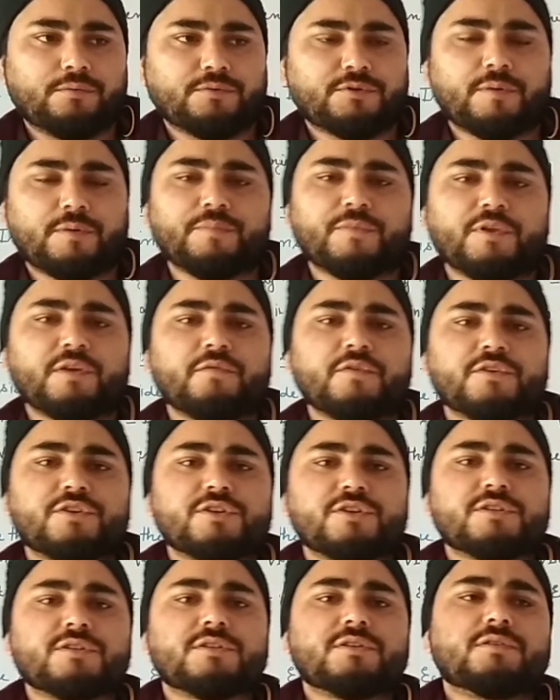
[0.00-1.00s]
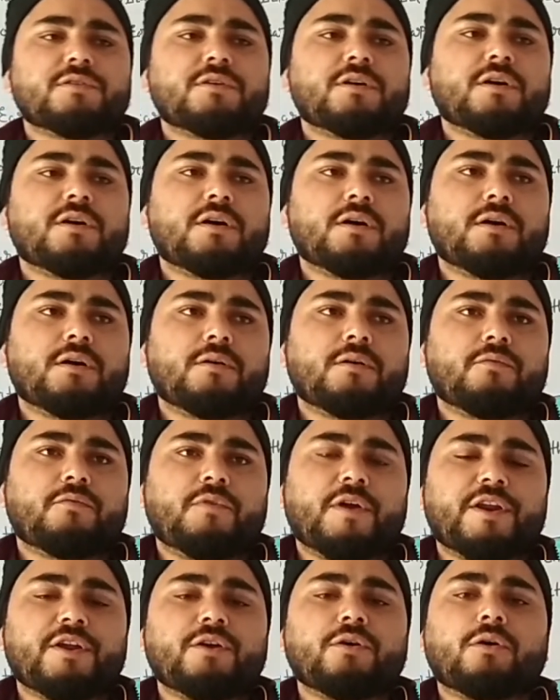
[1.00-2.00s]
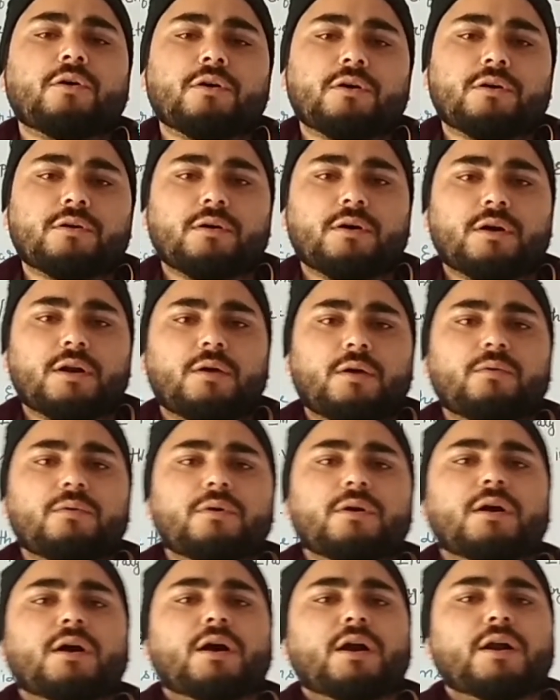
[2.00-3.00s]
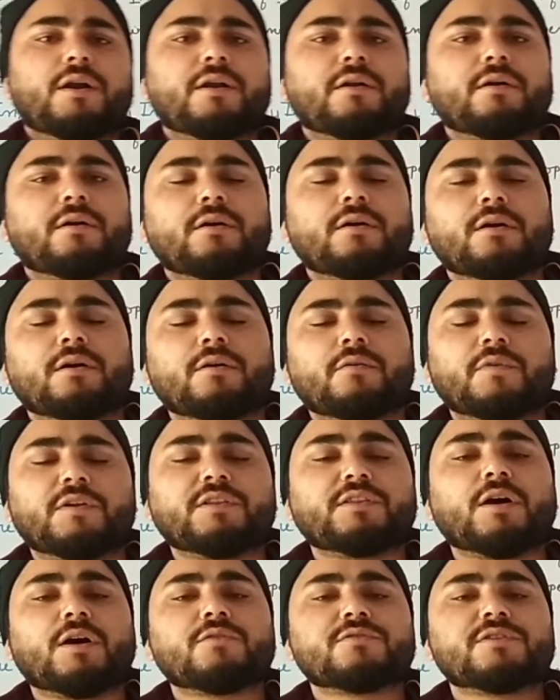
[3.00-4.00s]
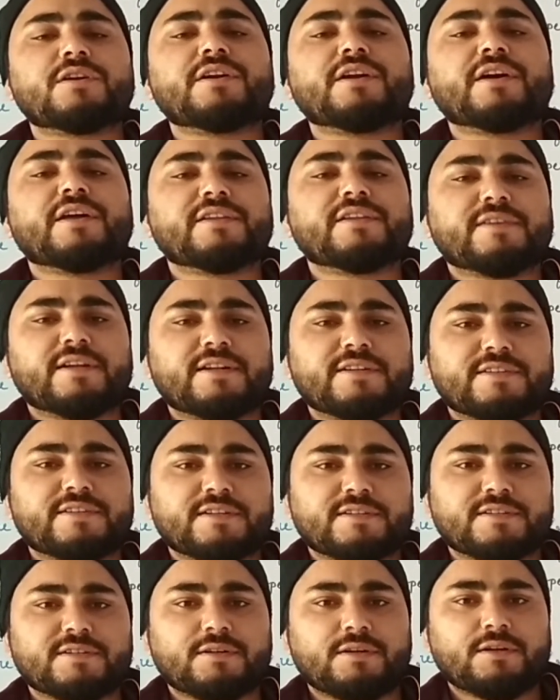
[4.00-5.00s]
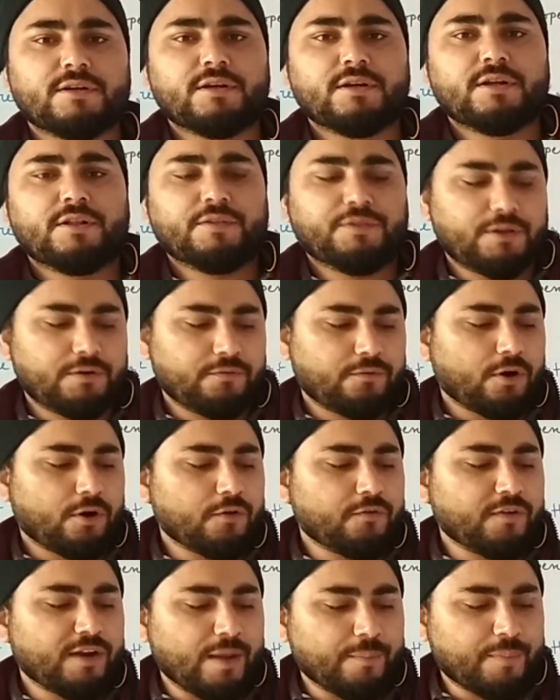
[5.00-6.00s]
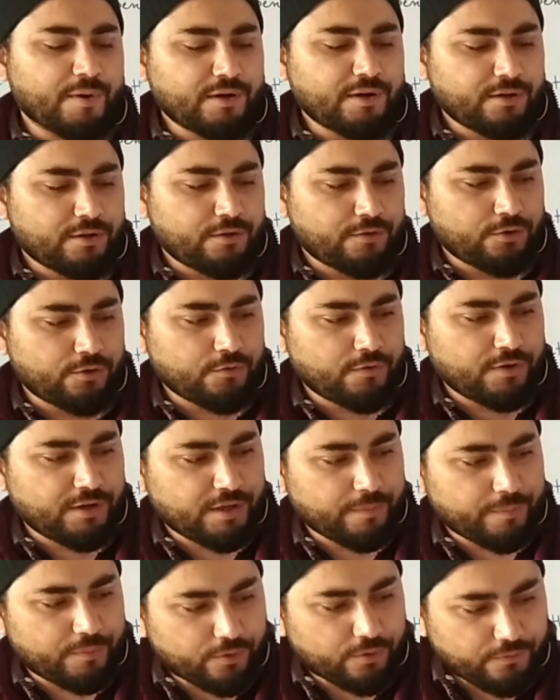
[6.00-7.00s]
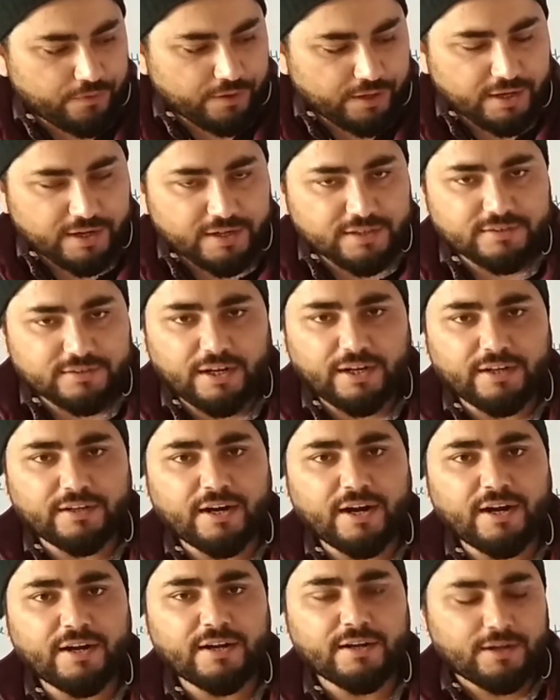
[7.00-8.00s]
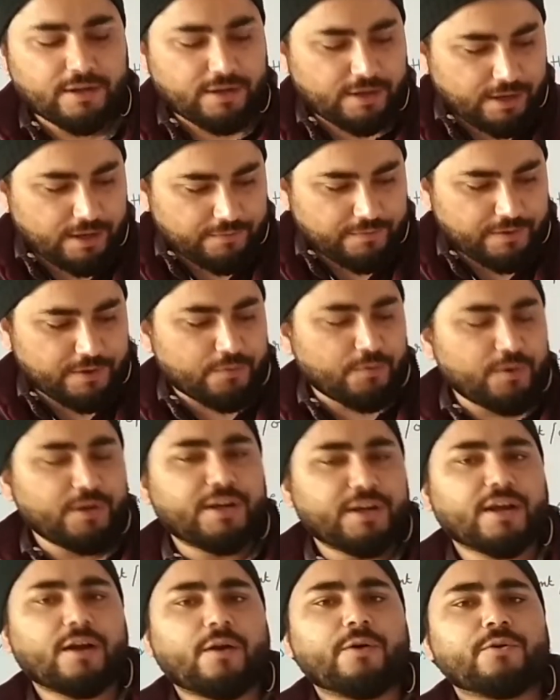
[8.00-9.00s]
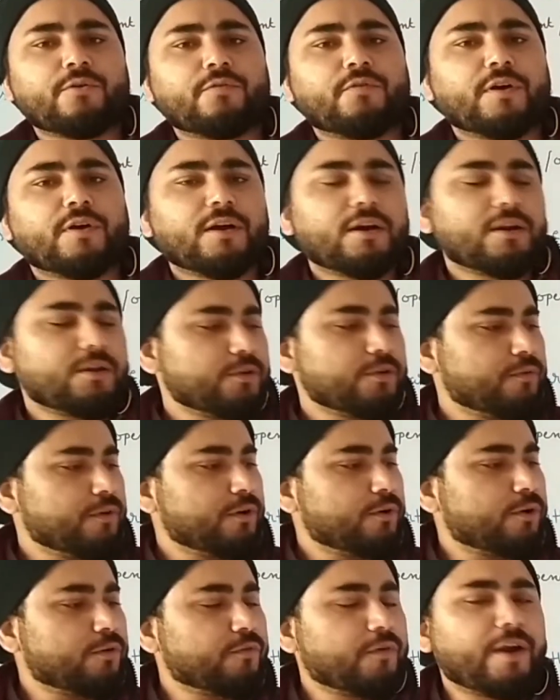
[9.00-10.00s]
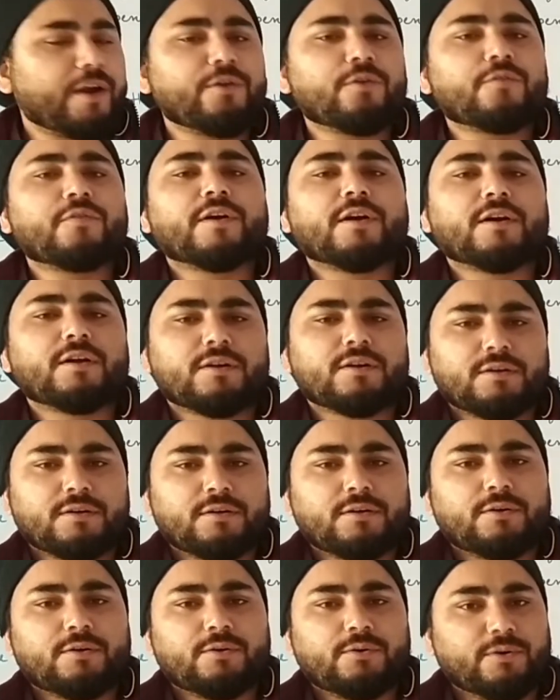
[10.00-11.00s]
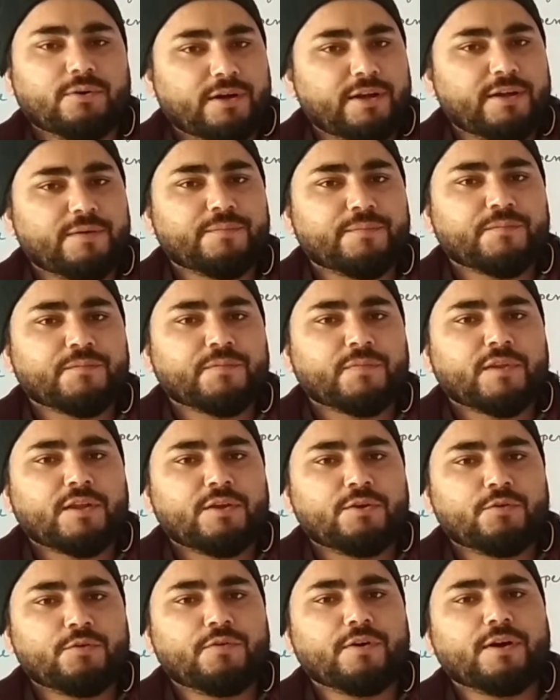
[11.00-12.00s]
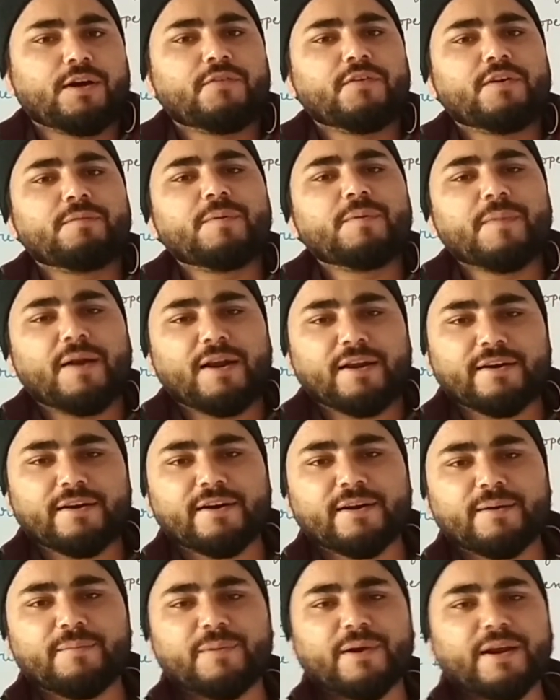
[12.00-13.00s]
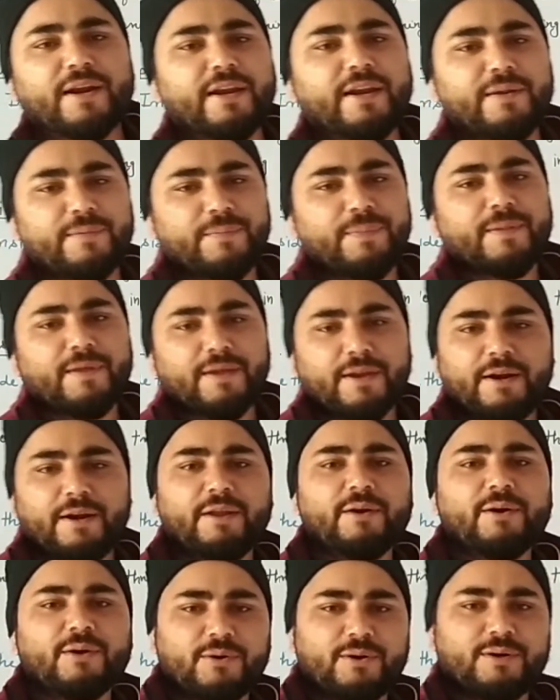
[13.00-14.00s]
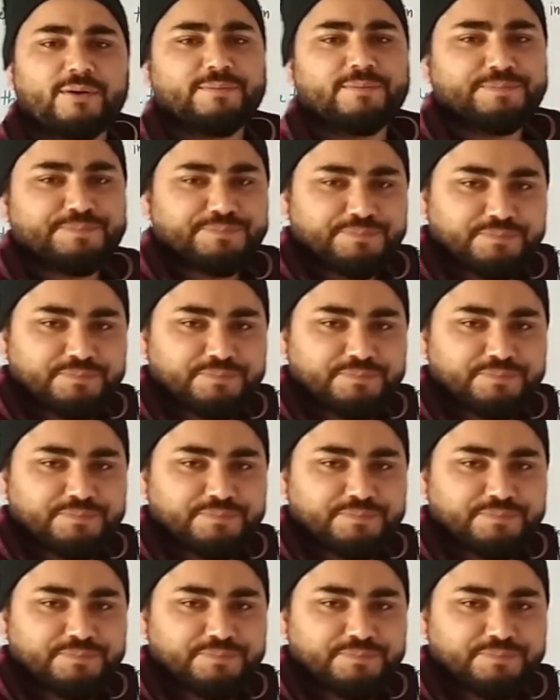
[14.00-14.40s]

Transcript: something which is very hot, around 1000 degrees Celsius, then what will happen? You will dip your finger inside that, and when you will take out your finger, you will not find your finger. Okay, your finger will be melted completely. Getting or not?